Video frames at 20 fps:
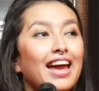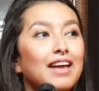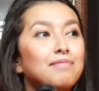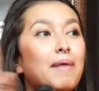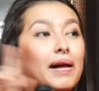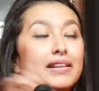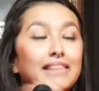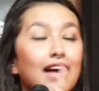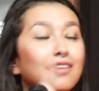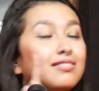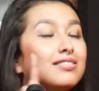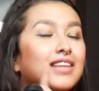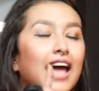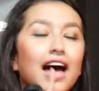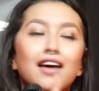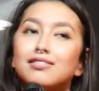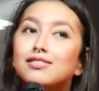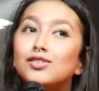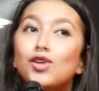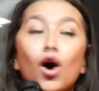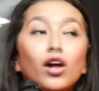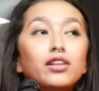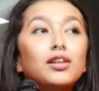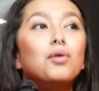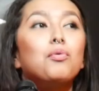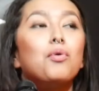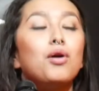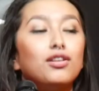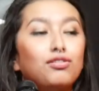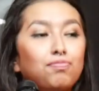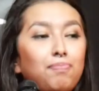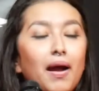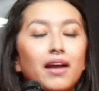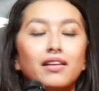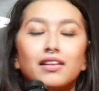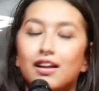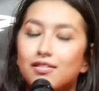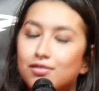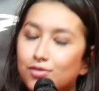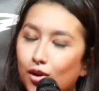But that's not the worst
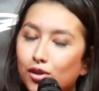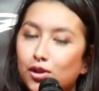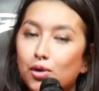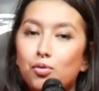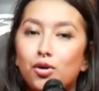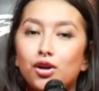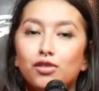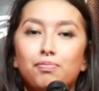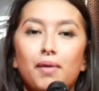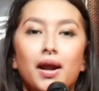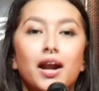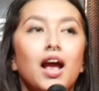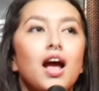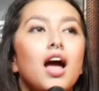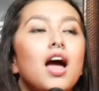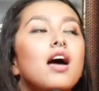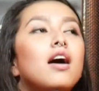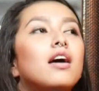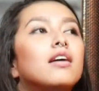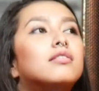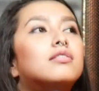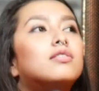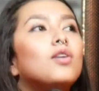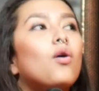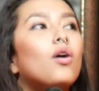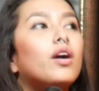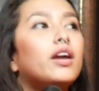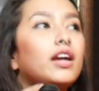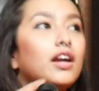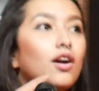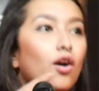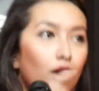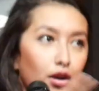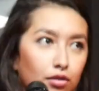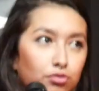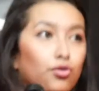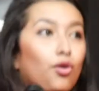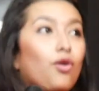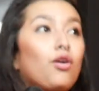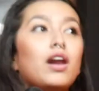part. So he
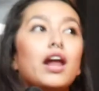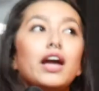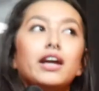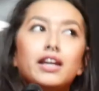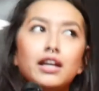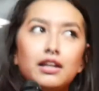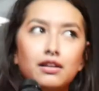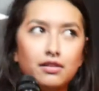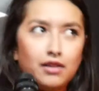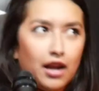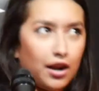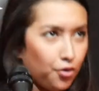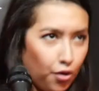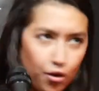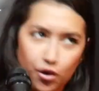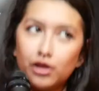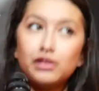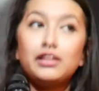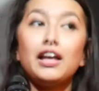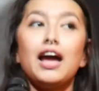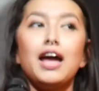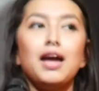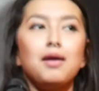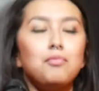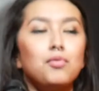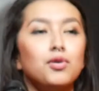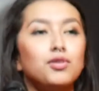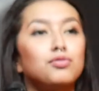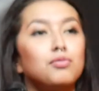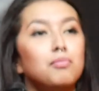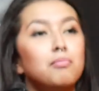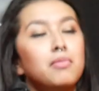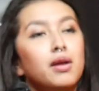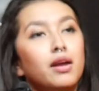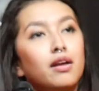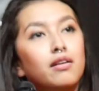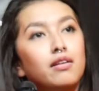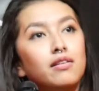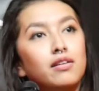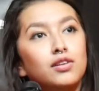also, like, in another time, was
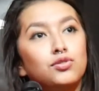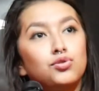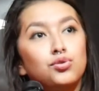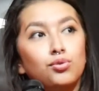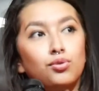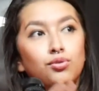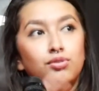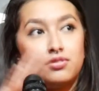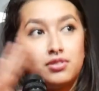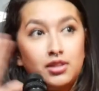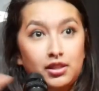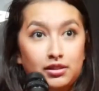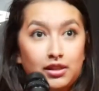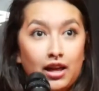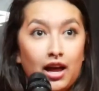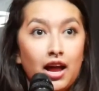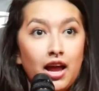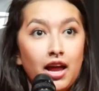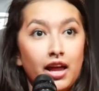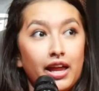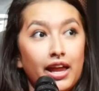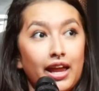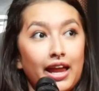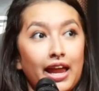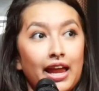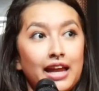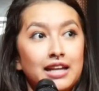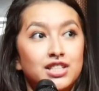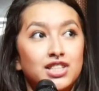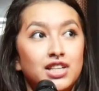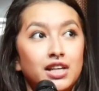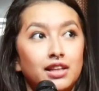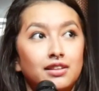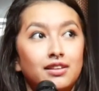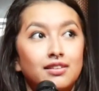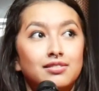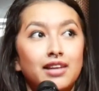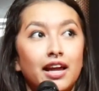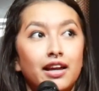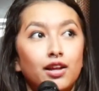married to Sita, and she
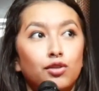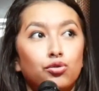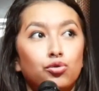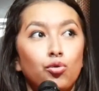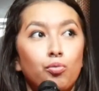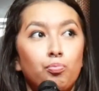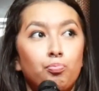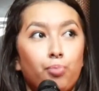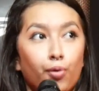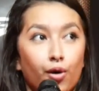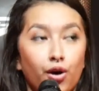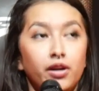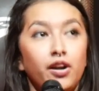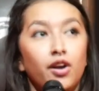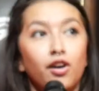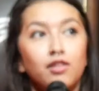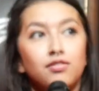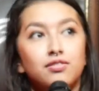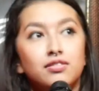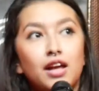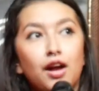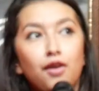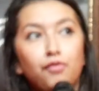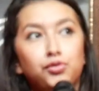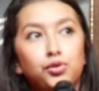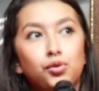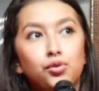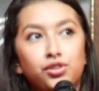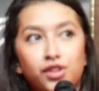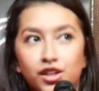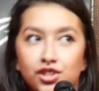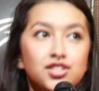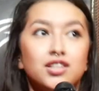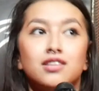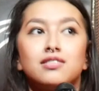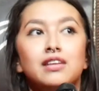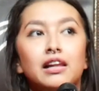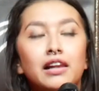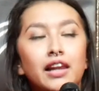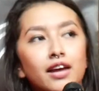decided to burn herself to teach
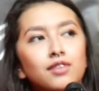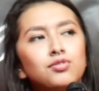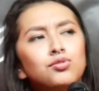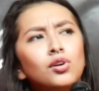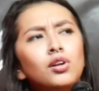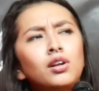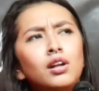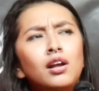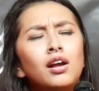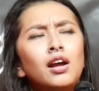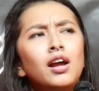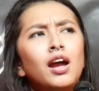us a lesson.